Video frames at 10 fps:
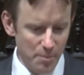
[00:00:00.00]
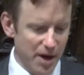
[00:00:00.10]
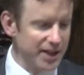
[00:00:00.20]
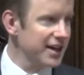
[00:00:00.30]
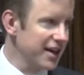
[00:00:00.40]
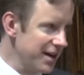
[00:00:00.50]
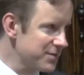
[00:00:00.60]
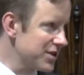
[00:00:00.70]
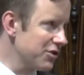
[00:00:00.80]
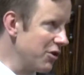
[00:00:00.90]
Micah
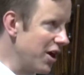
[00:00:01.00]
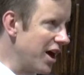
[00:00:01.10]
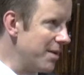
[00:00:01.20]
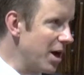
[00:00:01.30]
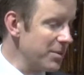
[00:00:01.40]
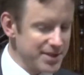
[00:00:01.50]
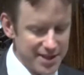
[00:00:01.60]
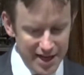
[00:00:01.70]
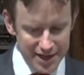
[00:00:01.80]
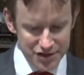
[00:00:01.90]
lives through a, a
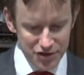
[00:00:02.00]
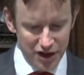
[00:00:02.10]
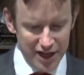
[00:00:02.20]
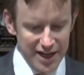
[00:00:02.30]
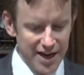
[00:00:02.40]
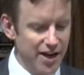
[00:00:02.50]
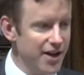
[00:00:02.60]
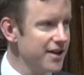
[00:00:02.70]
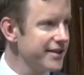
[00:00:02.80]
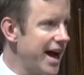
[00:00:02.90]
moment in history
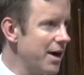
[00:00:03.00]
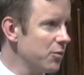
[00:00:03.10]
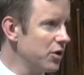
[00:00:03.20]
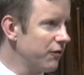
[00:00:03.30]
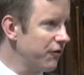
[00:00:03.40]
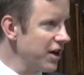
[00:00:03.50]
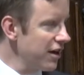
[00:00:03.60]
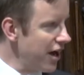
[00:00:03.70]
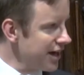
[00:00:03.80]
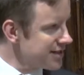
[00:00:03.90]
that would
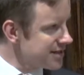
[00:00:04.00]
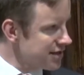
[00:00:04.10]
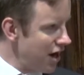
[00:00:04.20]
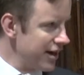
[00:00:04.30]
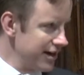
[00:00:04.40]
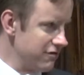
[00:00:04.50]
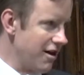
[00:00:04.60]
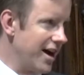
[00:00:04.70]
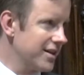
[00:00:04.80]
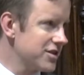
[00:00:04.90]
feel like
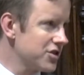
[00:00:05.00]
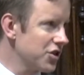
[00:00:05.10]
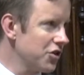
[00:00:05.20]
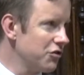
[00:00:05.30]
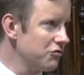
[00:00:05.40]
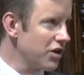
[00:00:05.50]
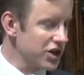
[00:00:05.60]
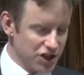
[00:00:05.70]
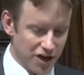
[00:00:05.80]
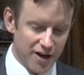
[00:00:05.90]
Stalingrad to
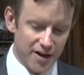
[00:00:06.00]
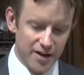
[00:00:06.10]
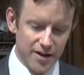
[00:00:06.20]
Russia